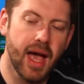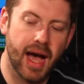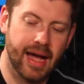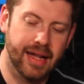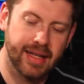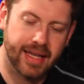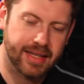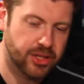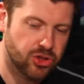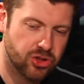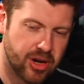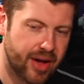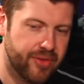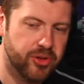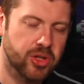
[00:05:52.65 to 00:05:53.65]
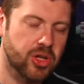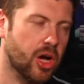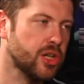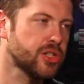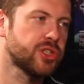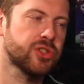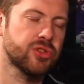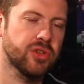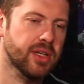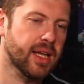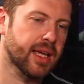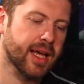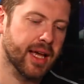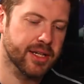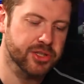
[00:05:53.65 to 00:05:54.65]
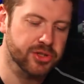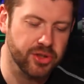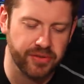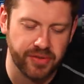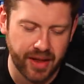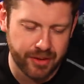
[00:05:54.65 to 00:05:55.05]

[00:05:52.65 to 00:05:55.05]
and like the travel costs and all that kind of stuff.